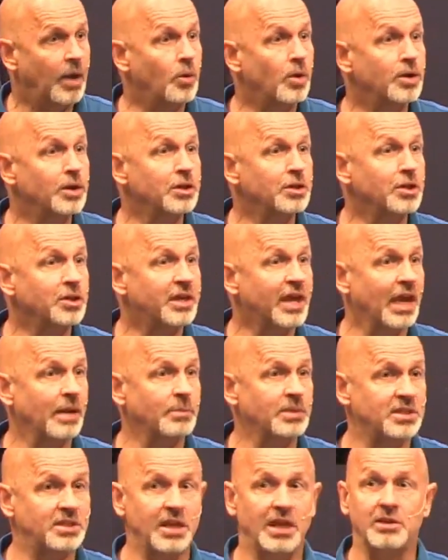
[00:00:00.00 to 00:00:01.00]
I wanted to look at
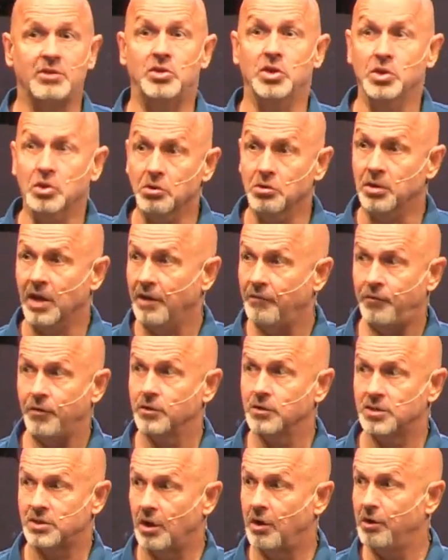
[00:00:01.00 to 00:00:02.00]
him and say, dude, I
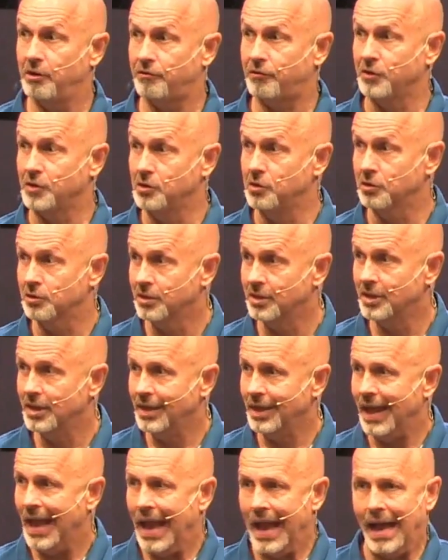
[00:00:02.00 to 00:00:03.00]
feel sorry for you.
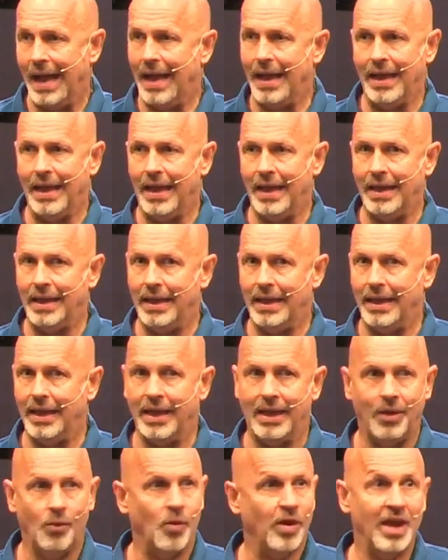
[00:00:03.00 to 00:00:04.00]

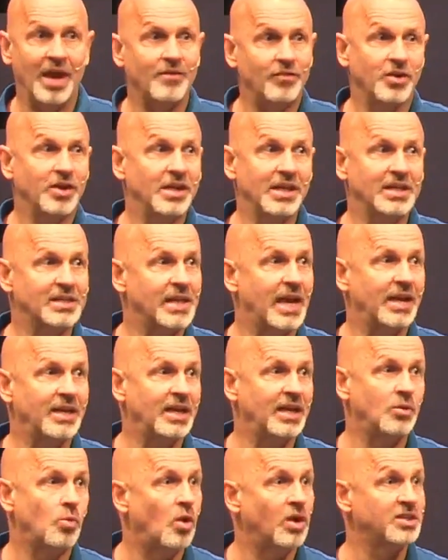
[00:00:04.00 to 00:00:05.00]
Whatever it is I
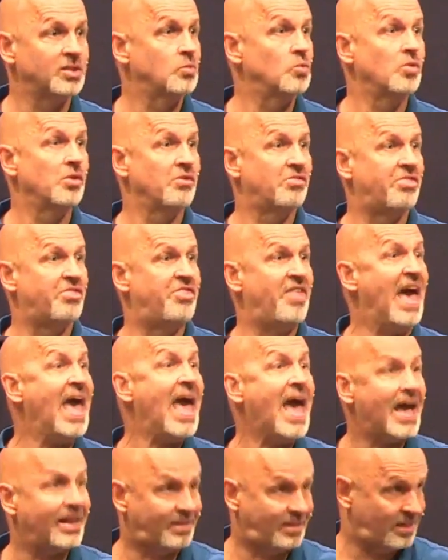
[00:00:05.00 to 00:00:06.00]
did wasn't worth
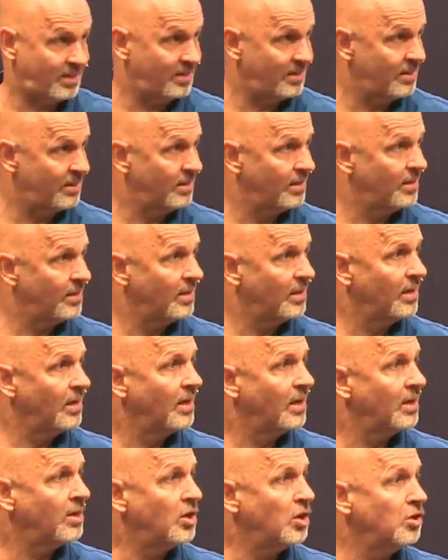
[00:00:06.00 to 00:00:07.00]
that.
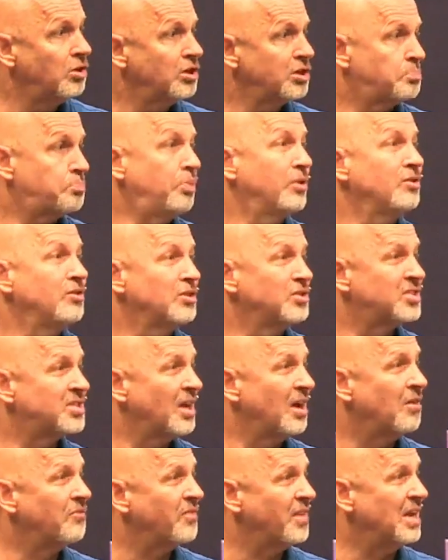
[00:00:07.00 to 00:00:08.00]
You just put
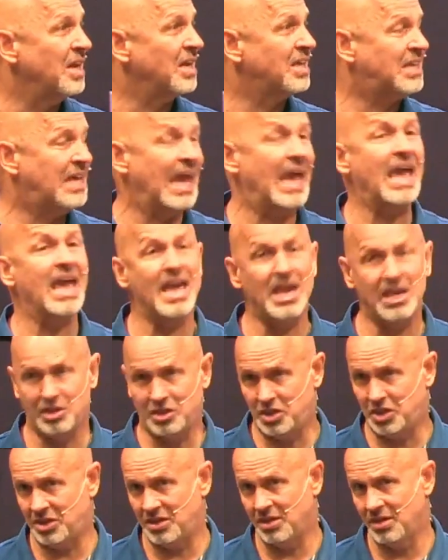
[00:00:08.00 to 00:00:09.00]
yourself in a
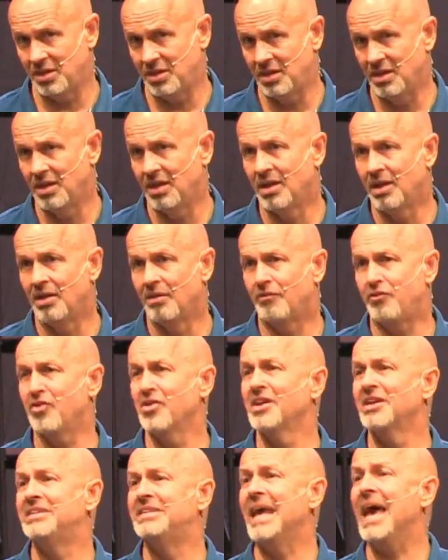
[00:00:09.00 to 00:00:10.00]
cage
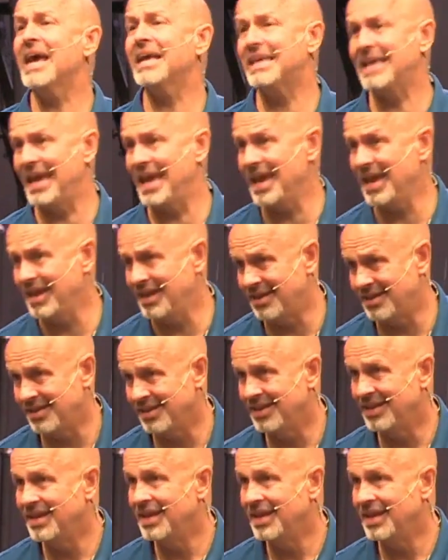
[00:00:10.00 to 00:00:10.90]
for a decade.